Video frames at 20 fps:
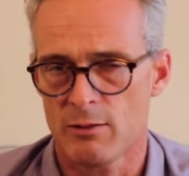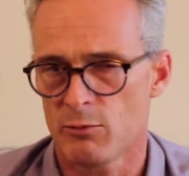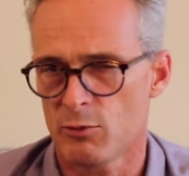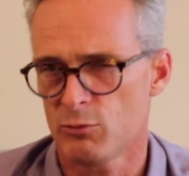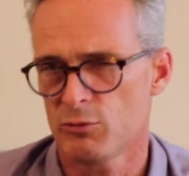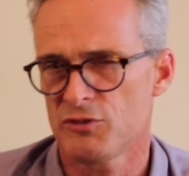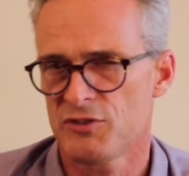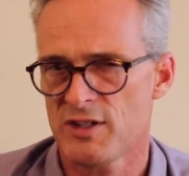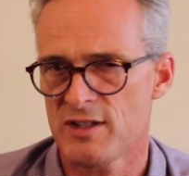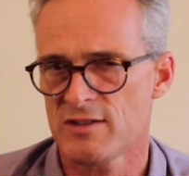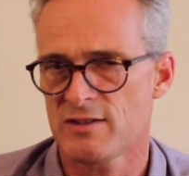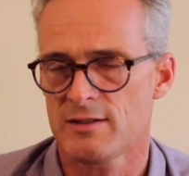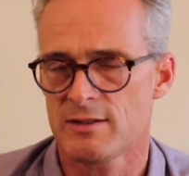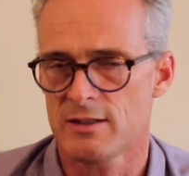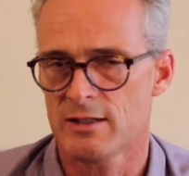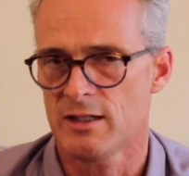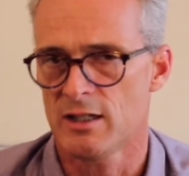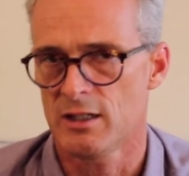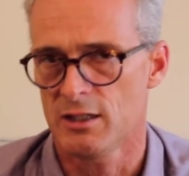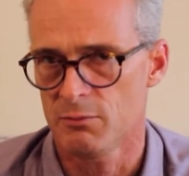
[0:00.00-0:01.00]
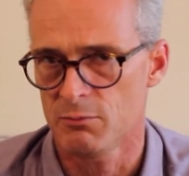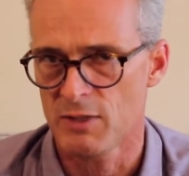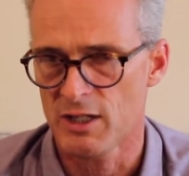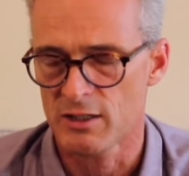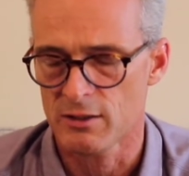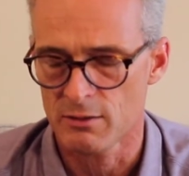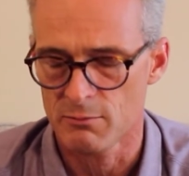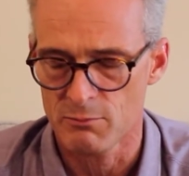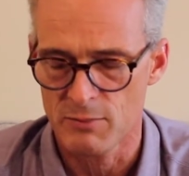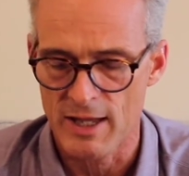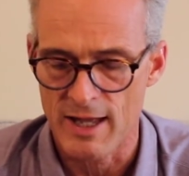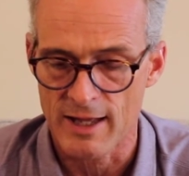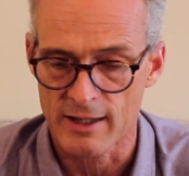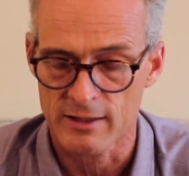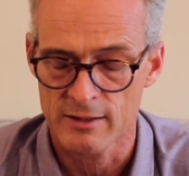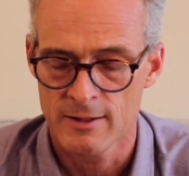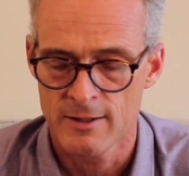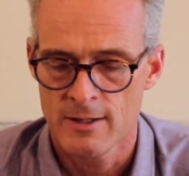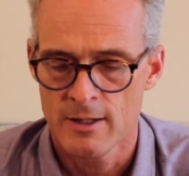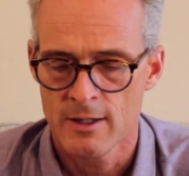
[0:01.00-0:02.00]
but we'll taste it again. It may come back.